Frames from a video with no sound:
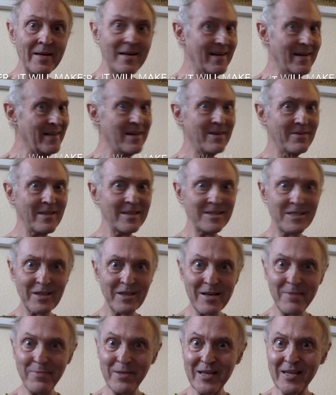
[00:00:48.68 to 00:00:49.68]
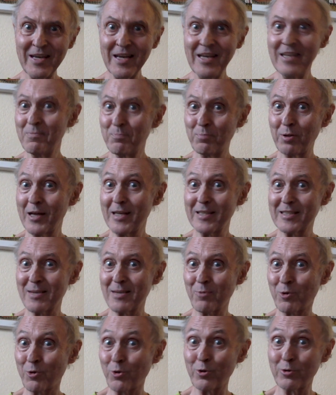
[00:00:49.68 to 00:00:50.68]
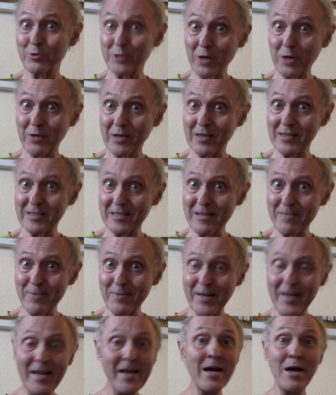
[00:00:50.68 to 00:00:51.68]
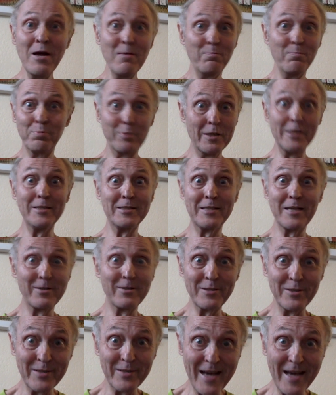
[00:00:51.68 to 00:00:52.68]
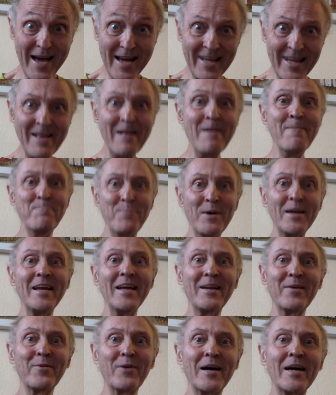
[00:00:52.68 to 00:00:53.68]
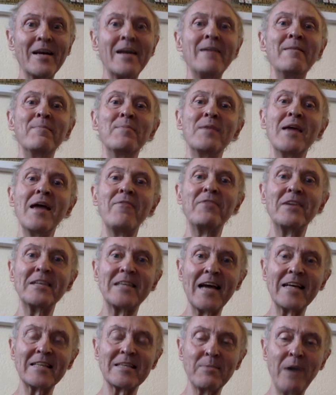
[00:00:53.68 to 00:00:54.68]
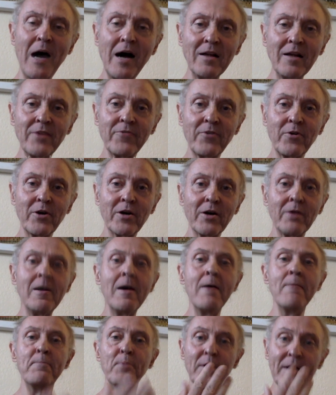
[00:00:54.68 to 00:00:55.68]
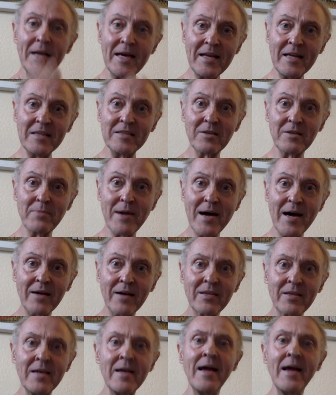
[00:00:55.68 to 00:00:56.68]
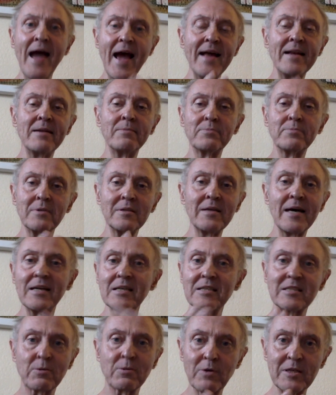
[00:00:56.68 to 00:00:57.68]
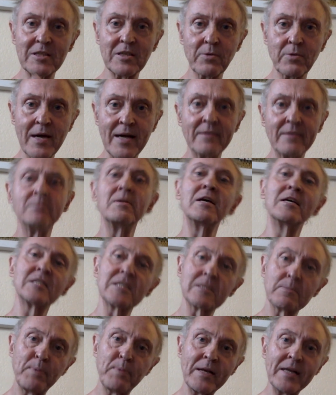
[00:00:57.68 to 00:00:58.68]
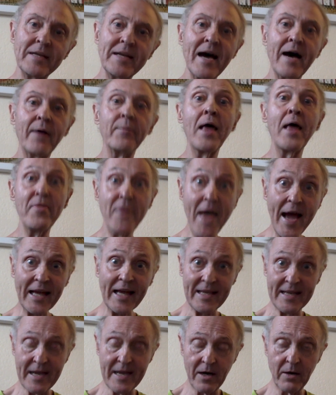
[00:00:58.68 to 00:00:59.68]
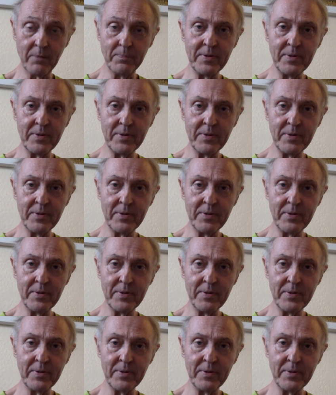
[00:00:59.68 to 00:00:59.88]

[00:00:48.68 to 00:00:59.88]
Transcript: Unless you're going to be playing some cruel joke on somebody. Please don't do that. But anyway, if you take some olive oil, put it in your mouth, and let it swish around, spit it out, that can help.